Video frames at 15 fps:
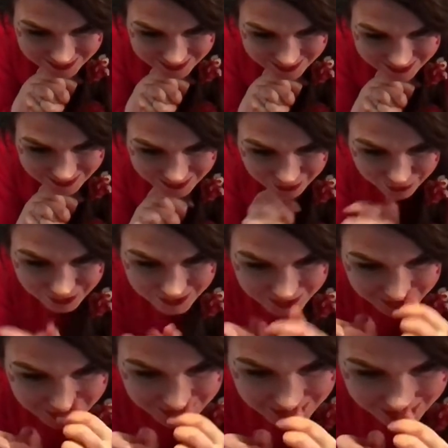Oh, your
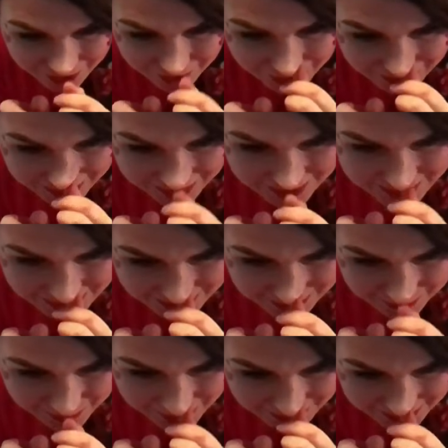illustrations are. Oh, thank you
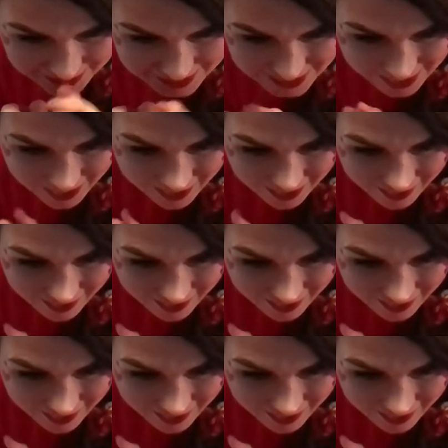so much.